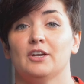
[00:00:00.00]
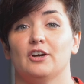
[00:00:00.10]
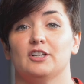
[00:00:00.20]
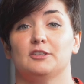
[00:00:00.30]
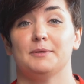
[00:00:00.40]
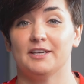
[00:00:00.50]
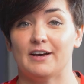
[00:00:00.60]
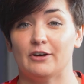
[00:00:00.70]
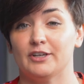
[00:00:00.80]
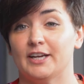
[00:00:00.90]
Now to be a
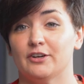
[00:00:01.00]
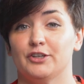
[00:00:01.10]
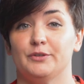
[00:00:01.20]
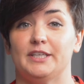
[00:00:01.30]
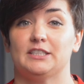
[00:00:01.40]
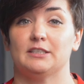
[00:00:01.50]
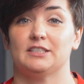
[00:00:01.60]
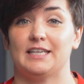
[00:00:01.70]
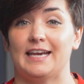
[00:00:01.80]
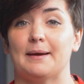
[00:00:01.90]
validator, you need to
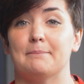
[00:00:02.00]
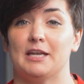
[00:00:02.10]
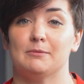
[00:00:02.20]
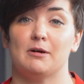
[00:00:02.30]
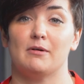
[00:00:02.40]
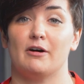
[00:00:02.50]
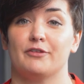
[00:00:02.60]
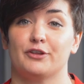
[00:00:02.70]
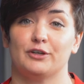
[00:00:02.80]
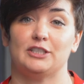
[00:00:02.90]
stake a minimum of
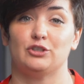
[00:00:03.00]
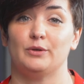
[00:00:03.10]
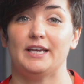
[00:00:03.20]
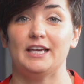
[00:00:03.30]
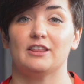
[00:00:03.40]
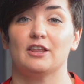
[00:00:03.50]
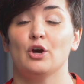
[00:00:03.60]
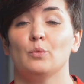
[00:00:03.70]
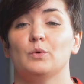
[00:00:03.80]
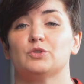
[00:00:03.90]
32 ETH,
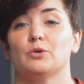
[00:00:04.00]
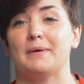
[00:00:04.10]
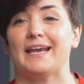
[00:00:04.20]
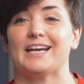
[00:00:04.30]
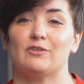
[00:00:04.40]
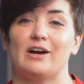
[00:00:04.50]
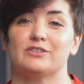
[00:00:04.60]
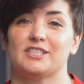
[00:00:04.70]
which will make around